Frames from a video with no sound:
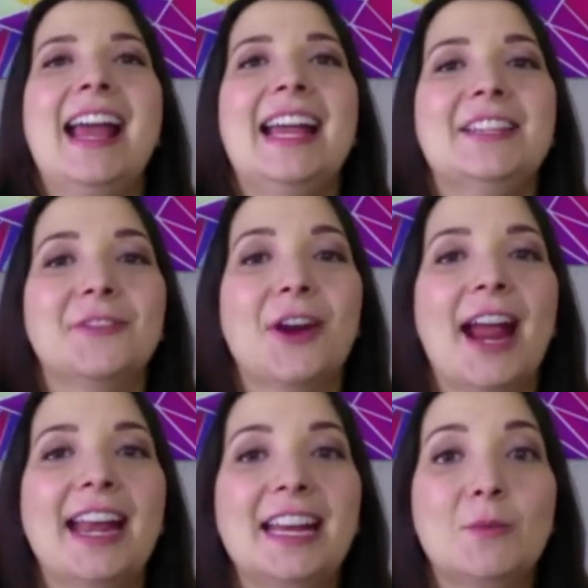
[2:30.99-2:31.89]
It's for
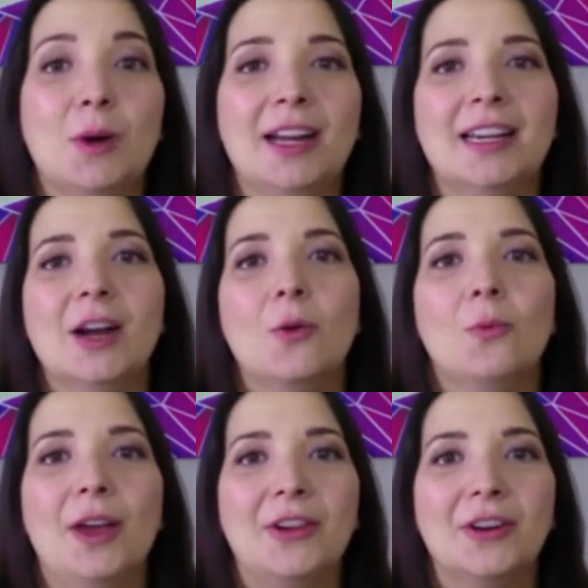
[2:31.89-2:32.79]
anyone,
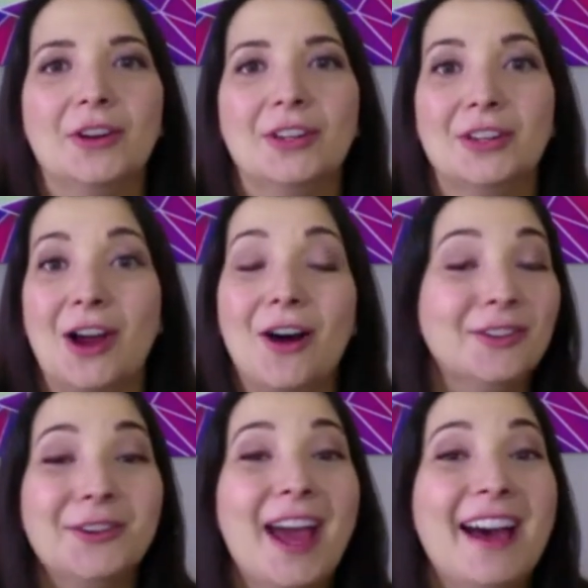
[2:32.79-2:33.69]
whether all
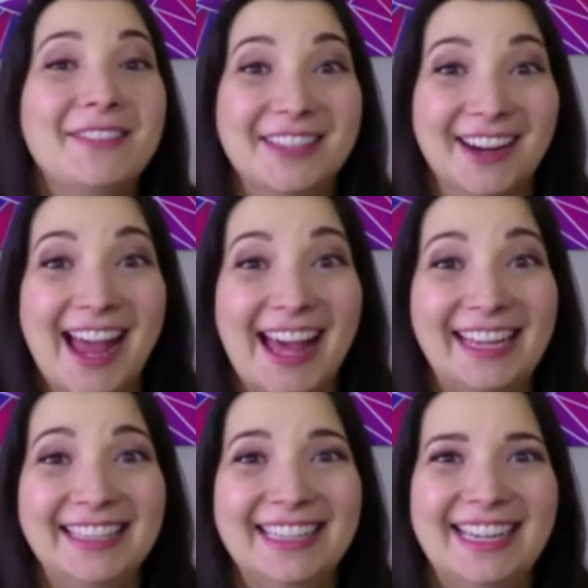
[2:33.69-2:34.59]
you have in your
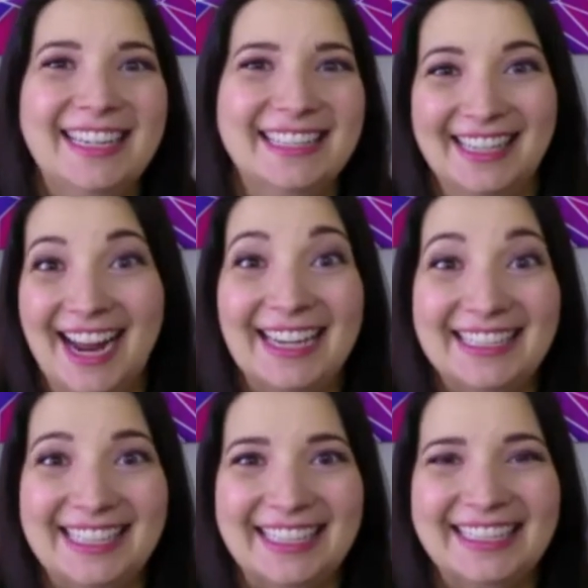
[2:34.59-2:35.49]
head is an
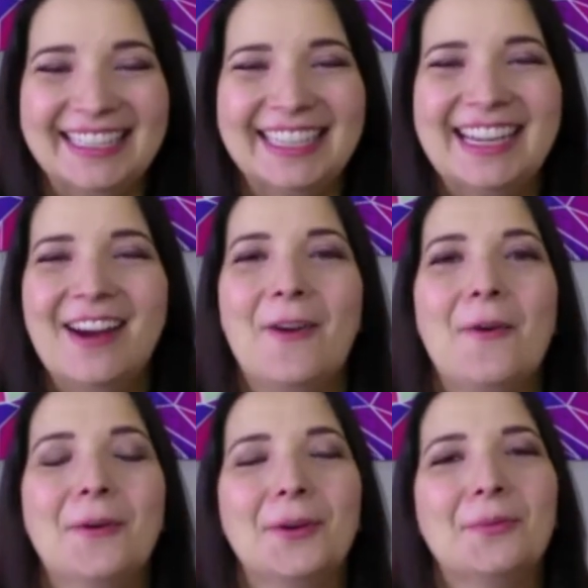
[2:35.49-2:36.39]
idea
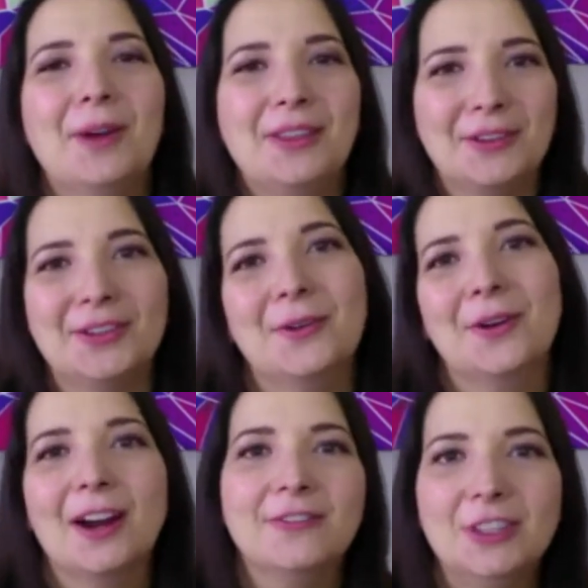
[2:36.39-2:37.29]
or whether
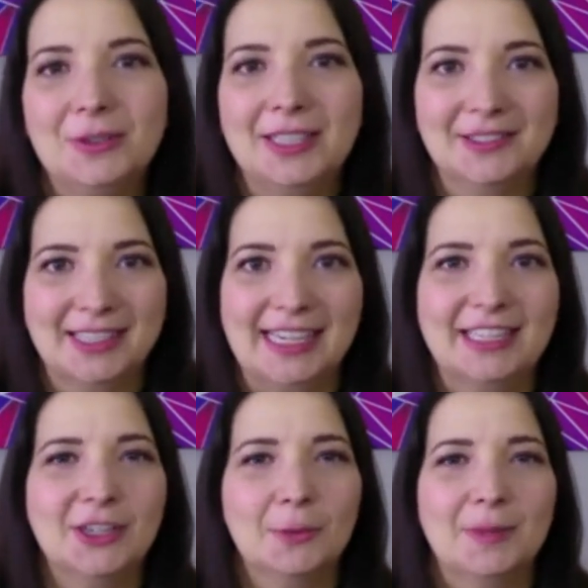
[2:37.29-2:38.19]
you're a few years into
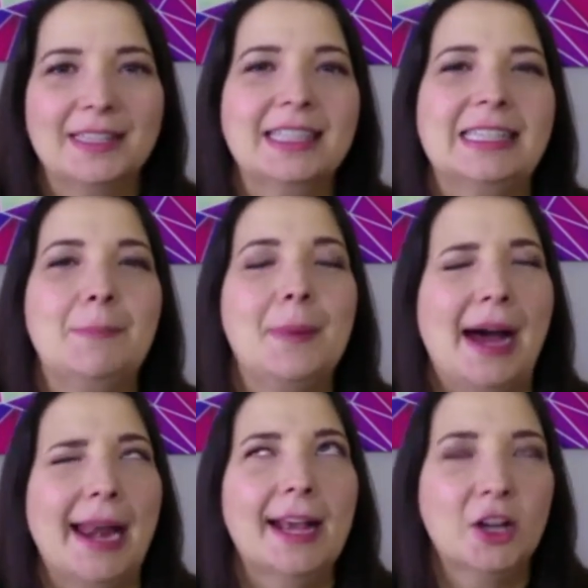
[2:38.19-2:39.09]
your business,
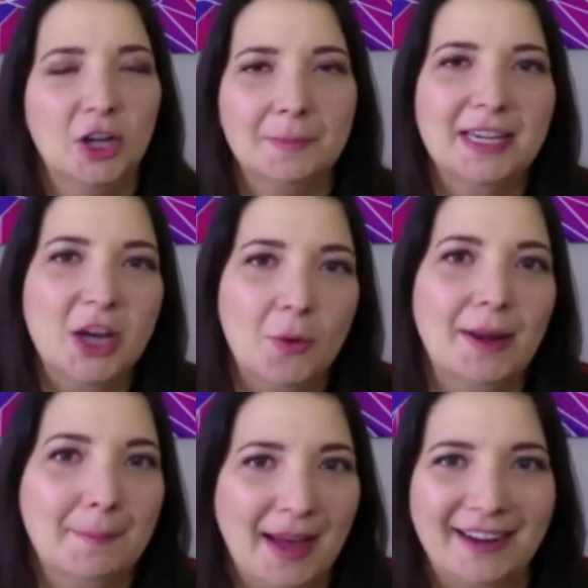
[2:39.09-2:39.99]
but it could be
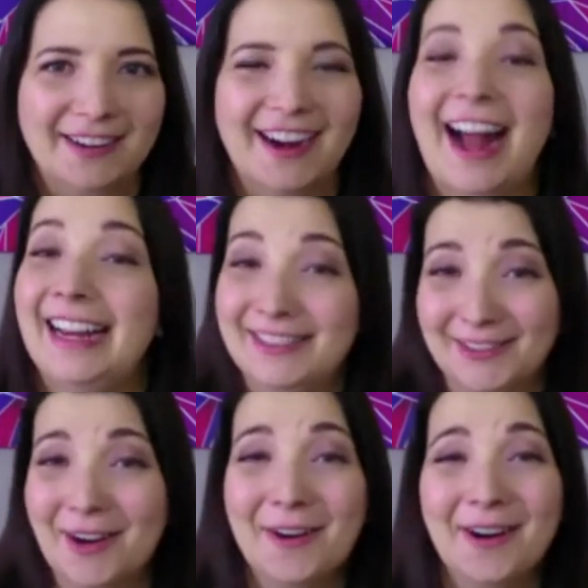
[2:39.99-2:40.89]
going better. I do
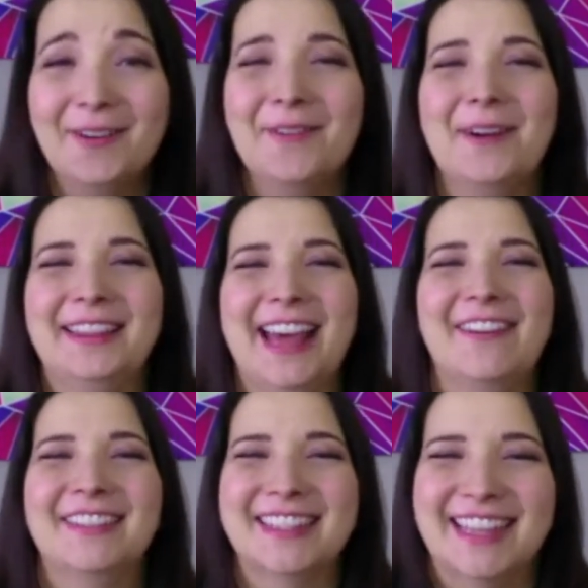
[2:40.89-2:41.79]
know what that
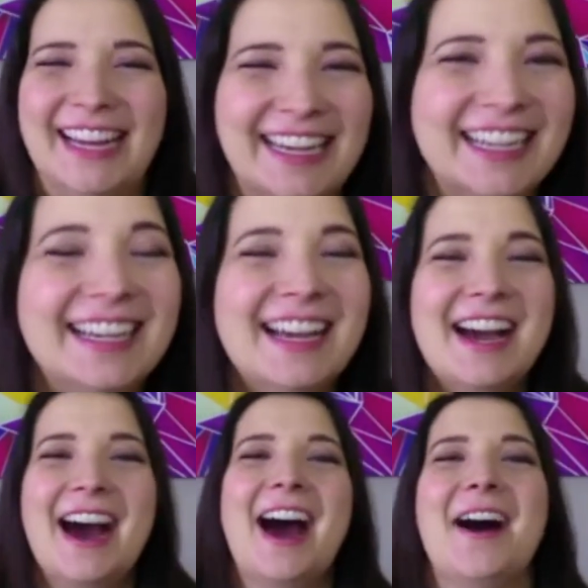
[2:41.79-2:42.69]
was like.
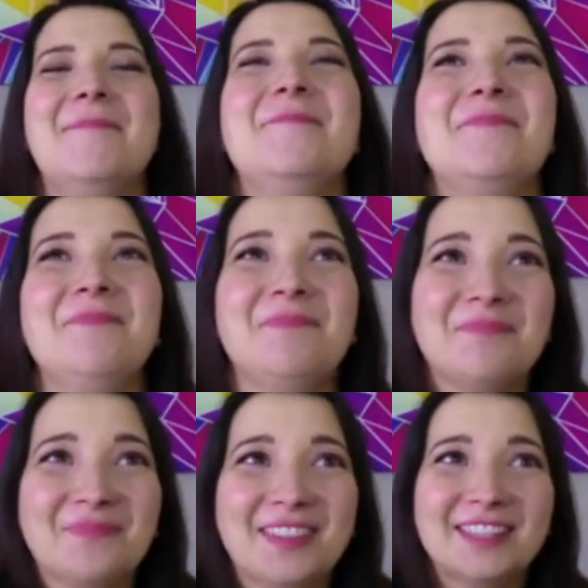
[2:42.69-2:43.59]
Um,
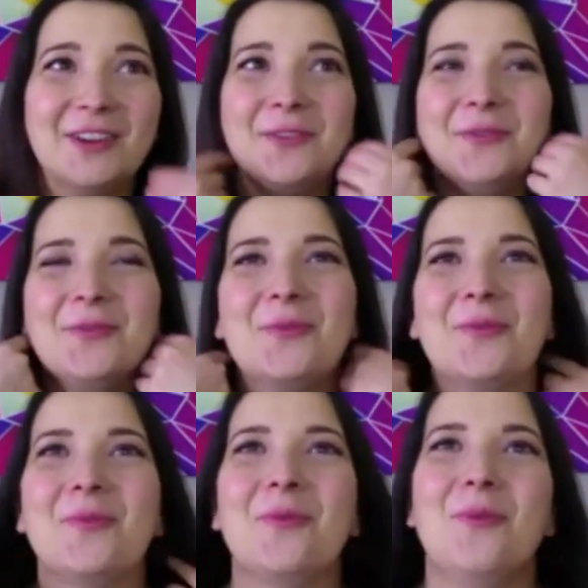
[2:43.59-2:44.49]
so,
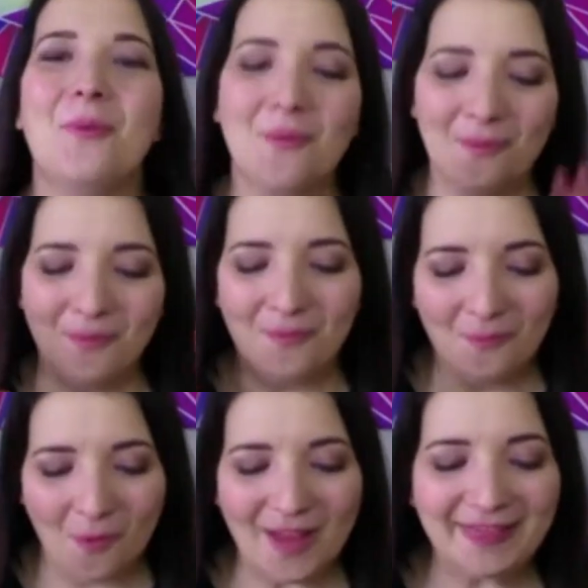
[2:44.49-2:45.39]

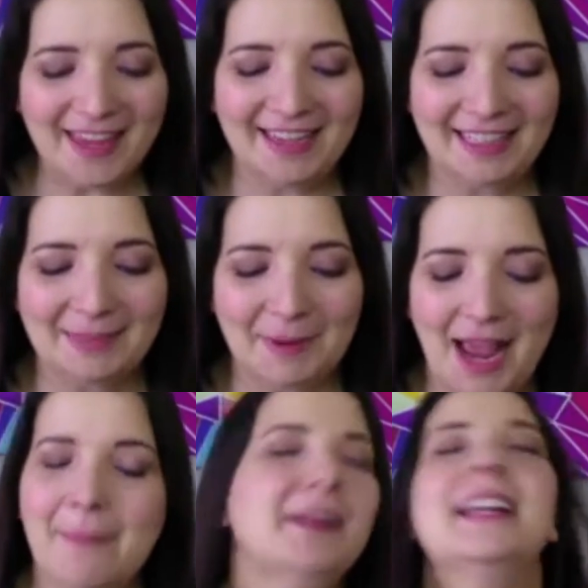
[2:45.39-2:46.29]
one thing that's been
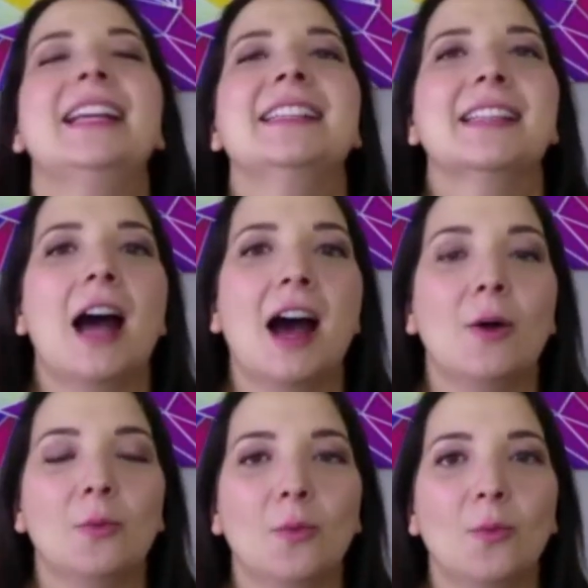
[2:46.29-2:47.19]
happening is uh,
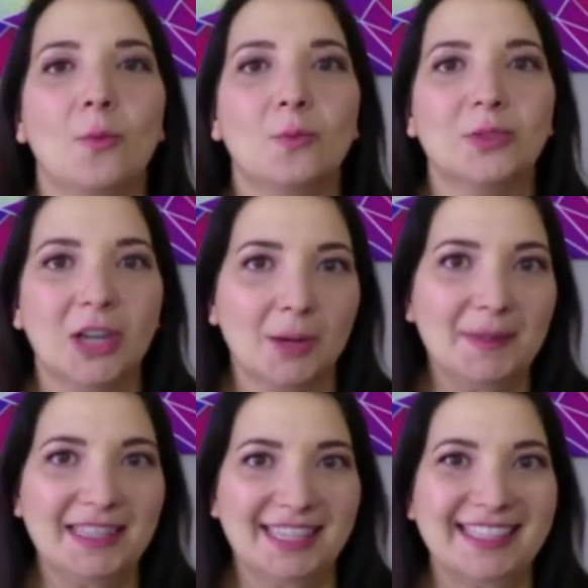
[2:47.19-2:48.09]
Startup
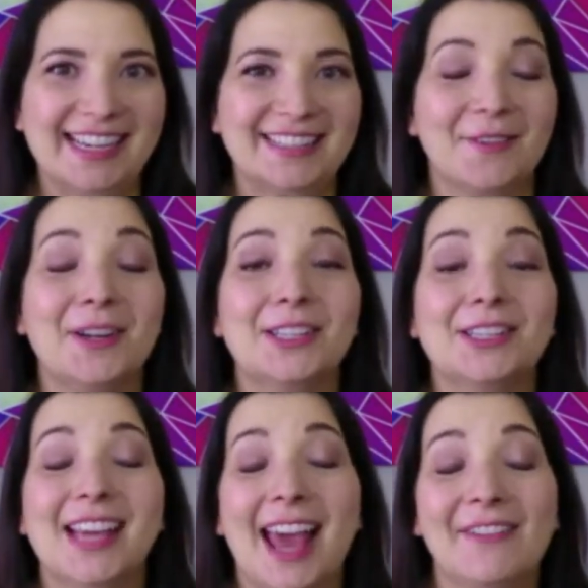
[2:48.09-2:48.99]
in 60 is going
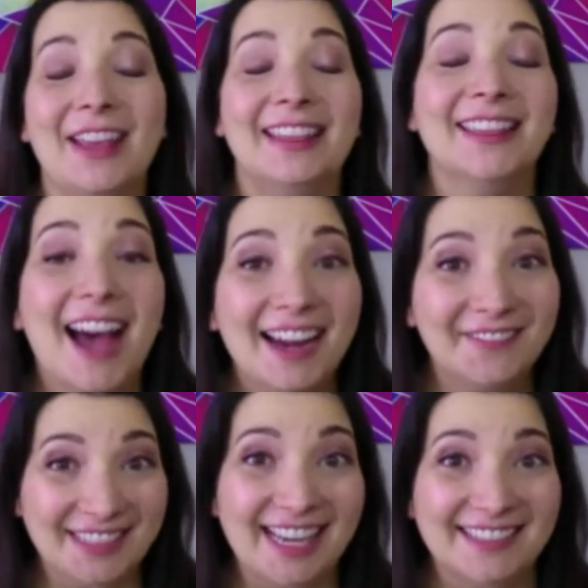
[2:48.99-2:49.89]
to have a
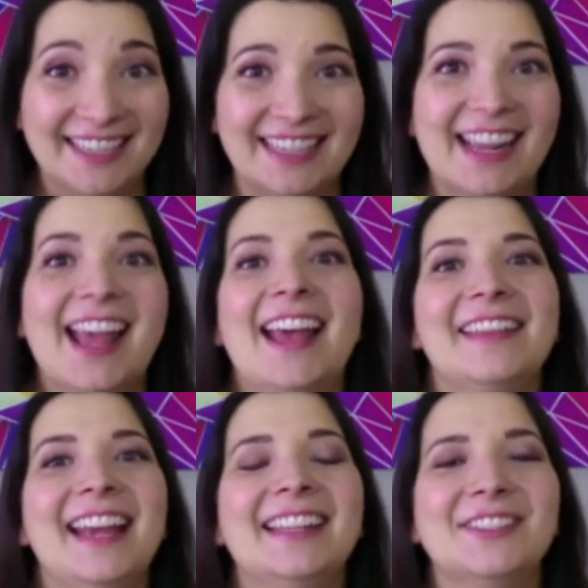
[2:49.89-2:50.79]
live session
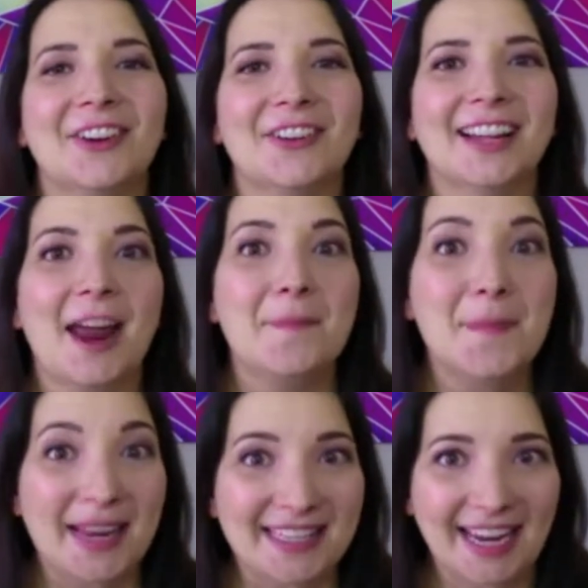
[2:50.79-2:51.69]
that is starting on
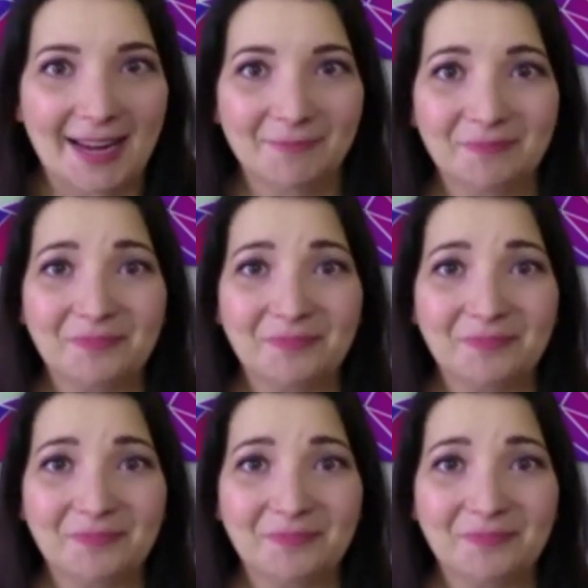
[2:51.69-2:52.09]
Monday.